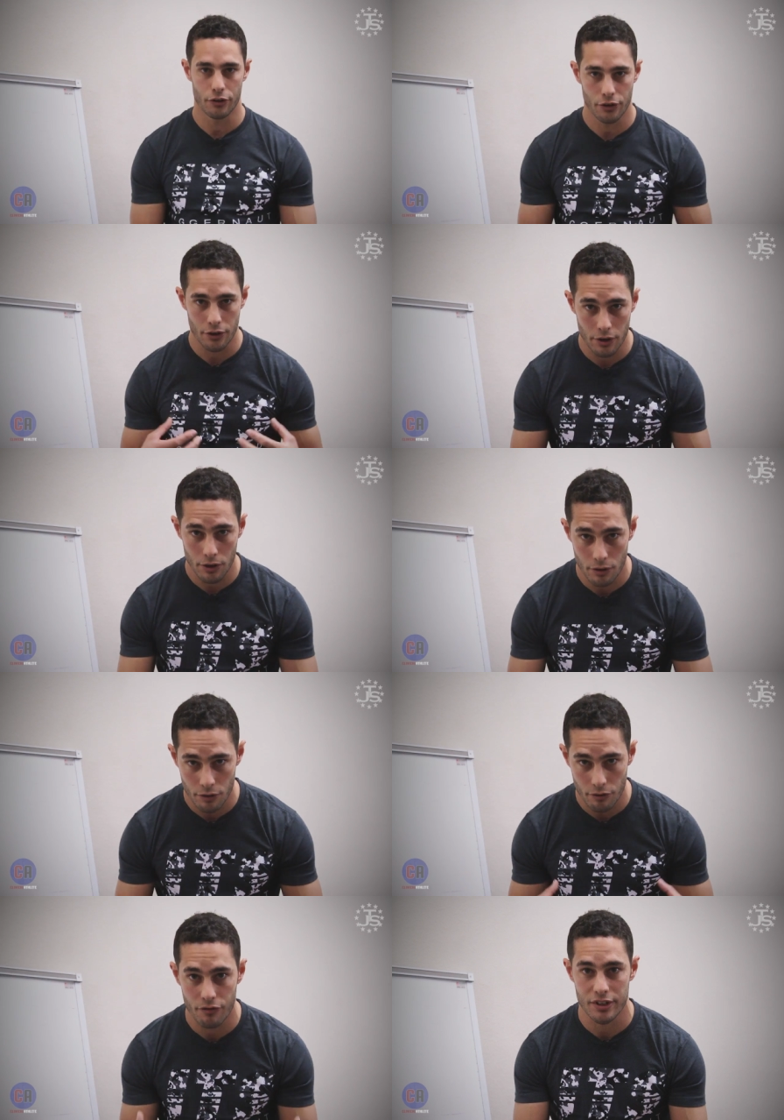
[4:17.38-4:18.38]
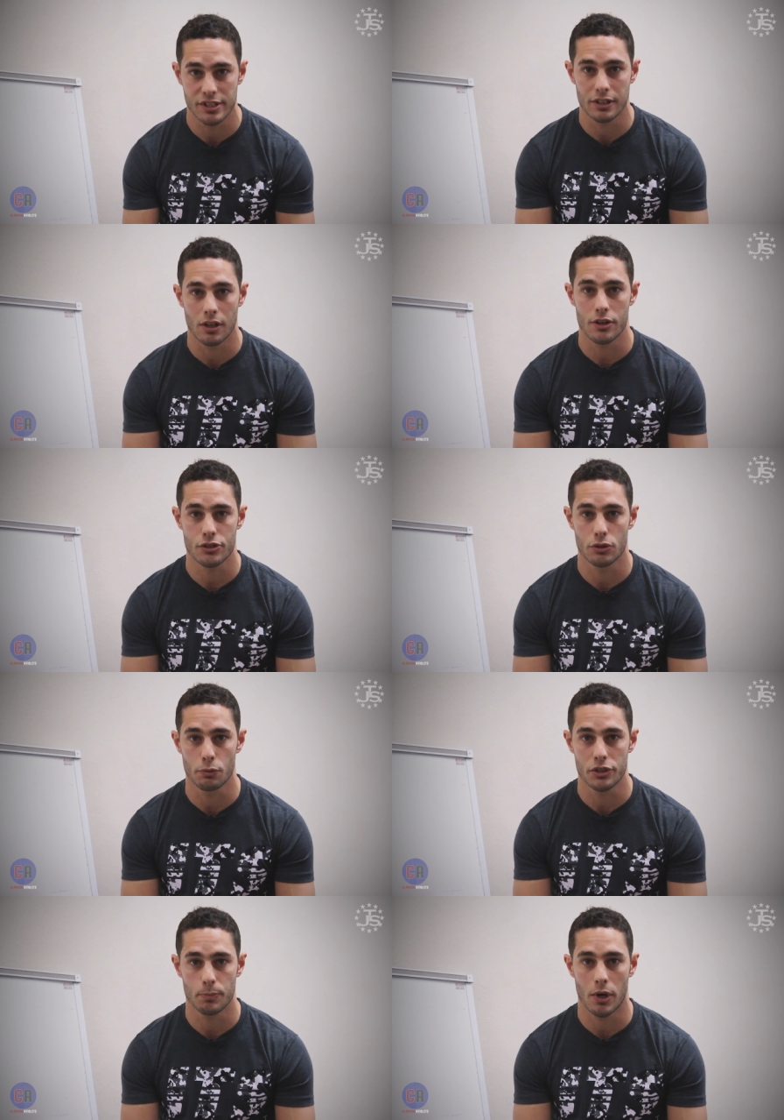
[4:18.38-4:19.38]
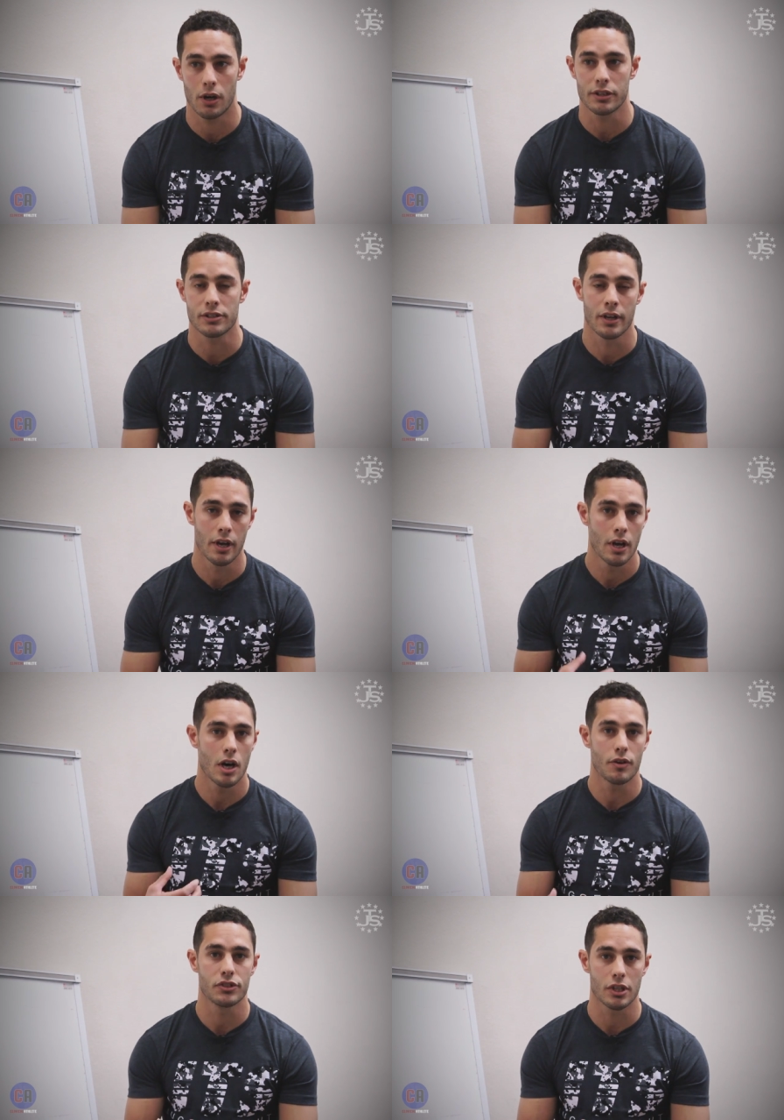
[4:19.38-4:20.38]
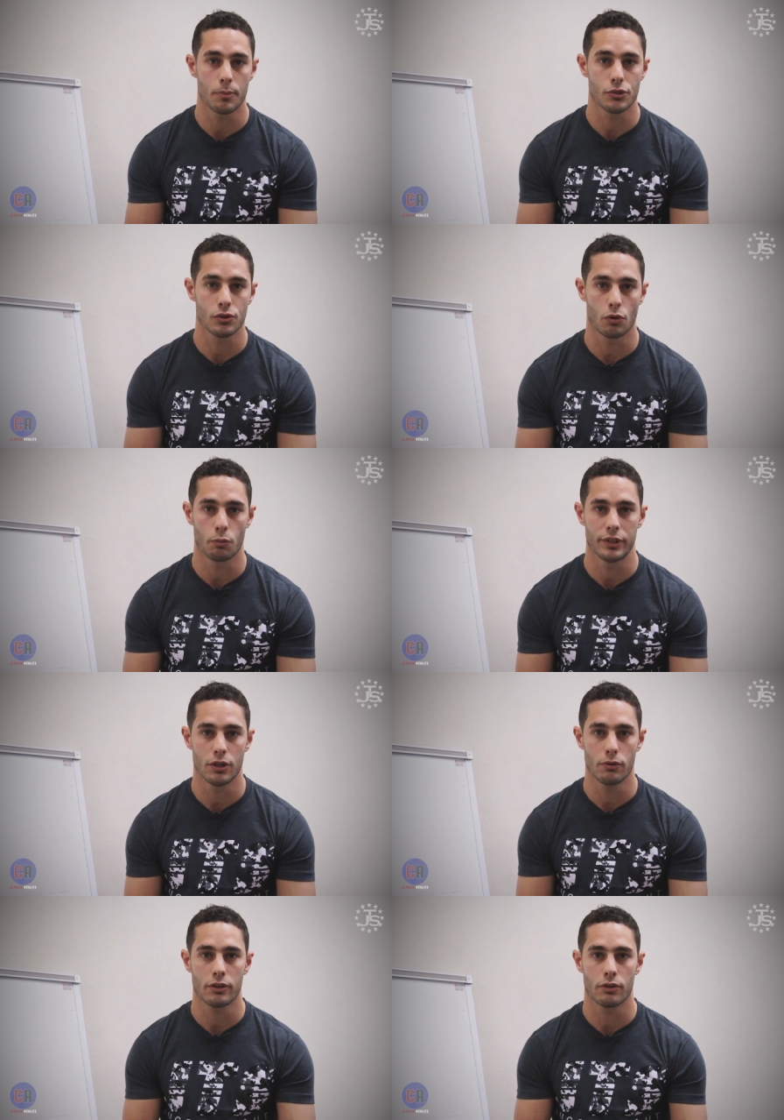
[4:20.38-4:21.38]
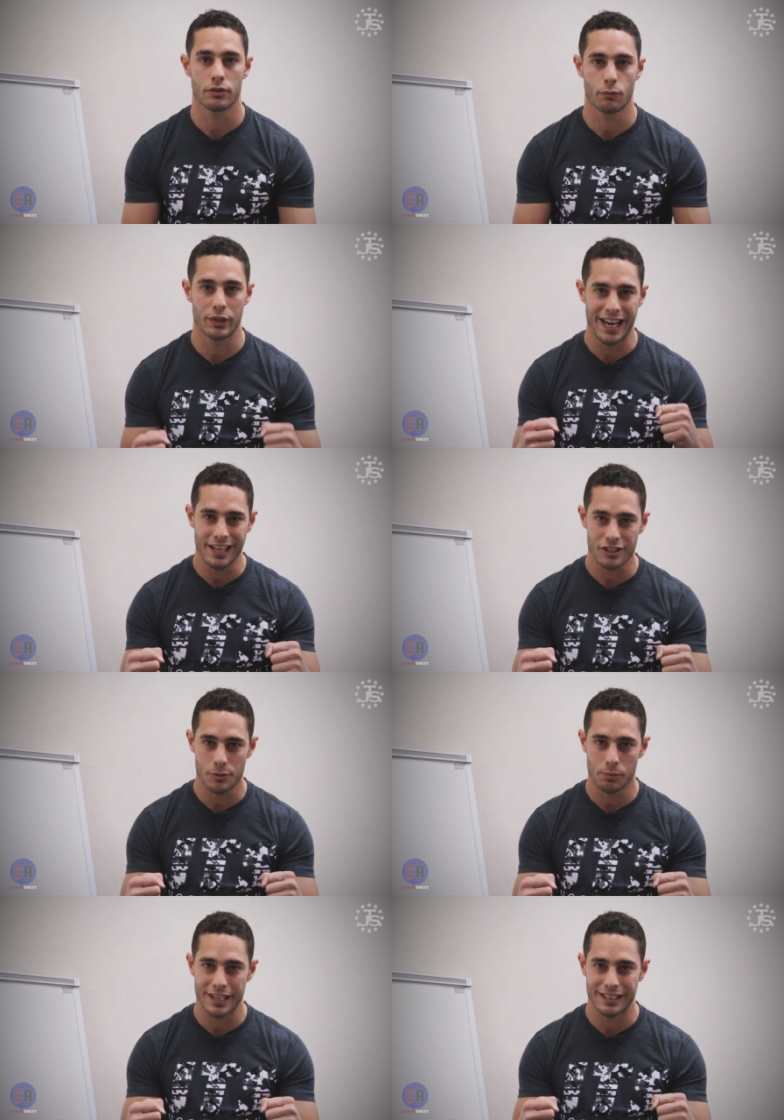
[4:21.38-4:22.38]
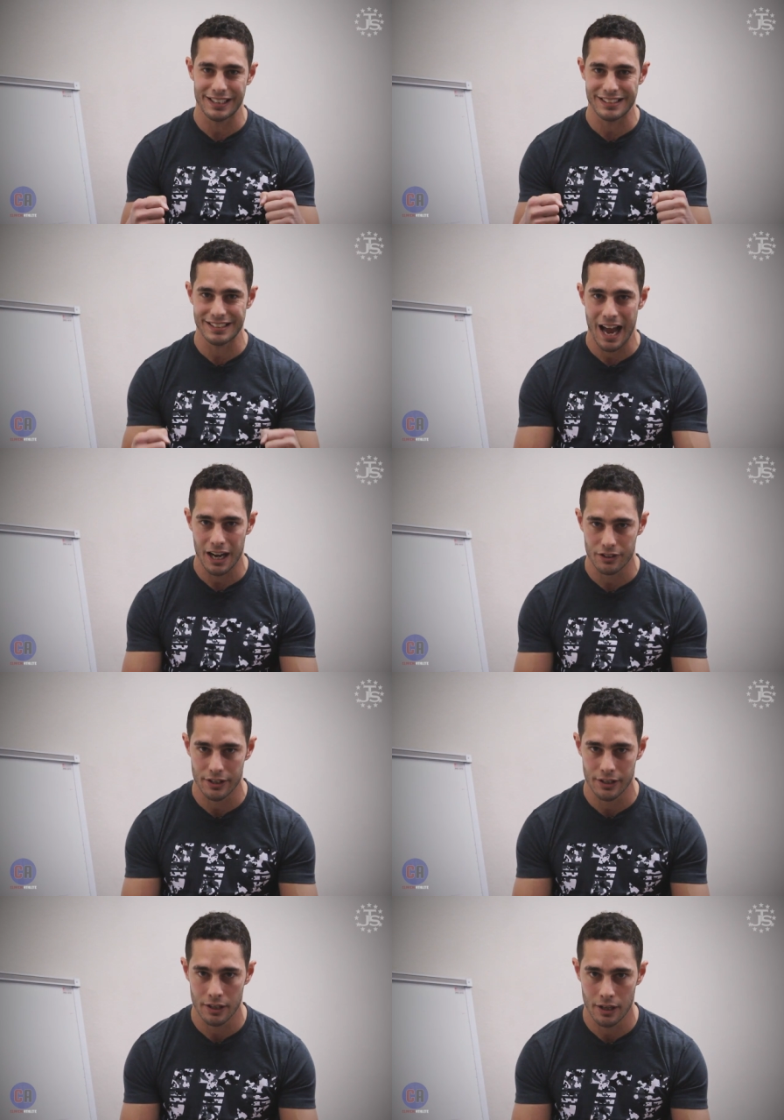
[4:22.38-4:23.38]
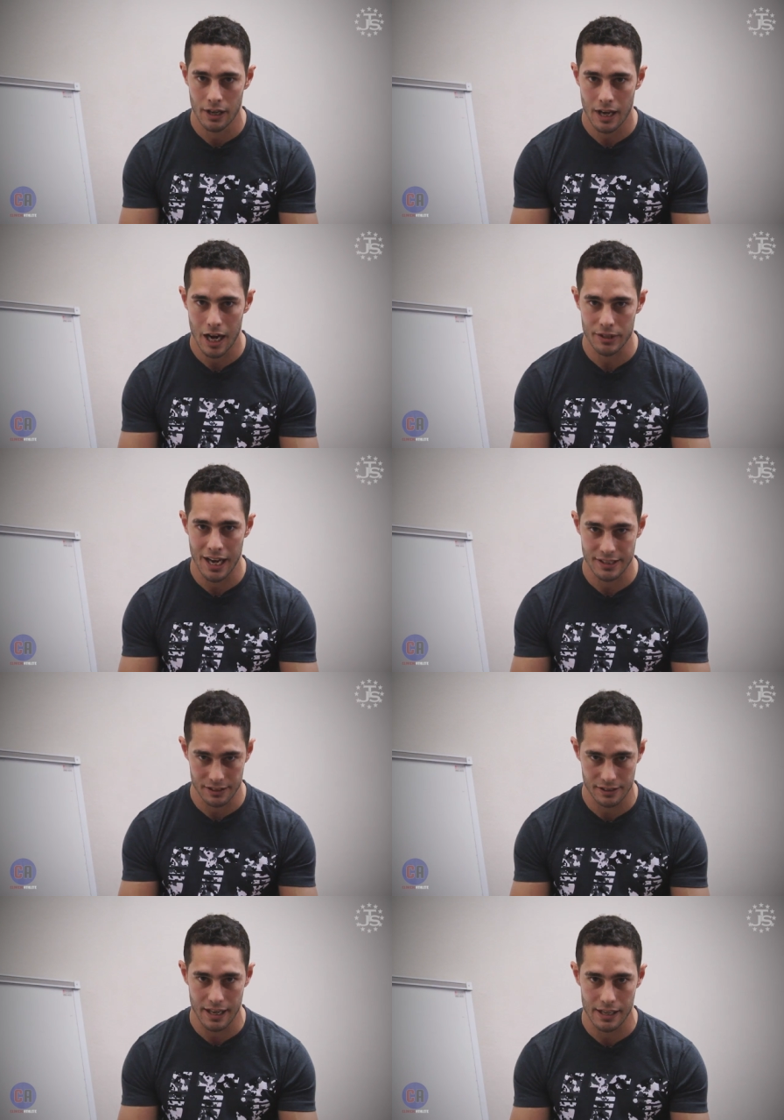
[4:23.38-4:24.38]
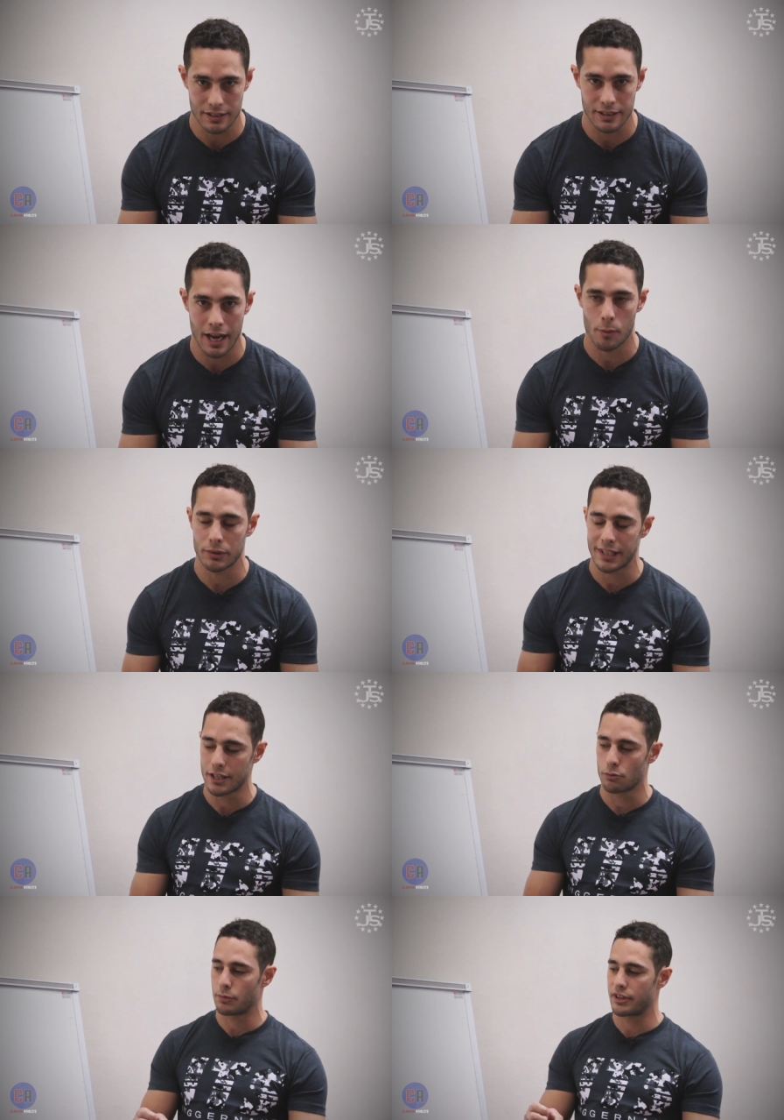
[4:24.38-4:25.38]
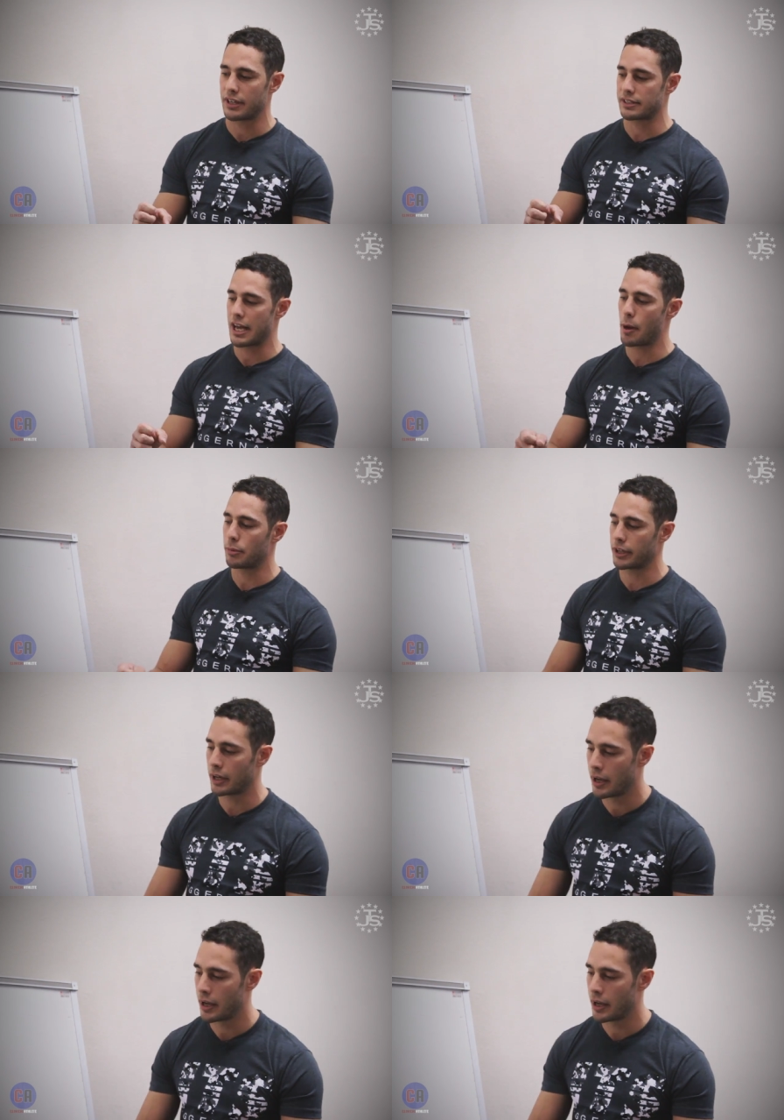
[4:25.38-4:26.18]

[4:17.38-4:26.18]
Neurophysiological response of some sort. We don't know, we can't explain it exactly as it stands now, but that's what we think is happening.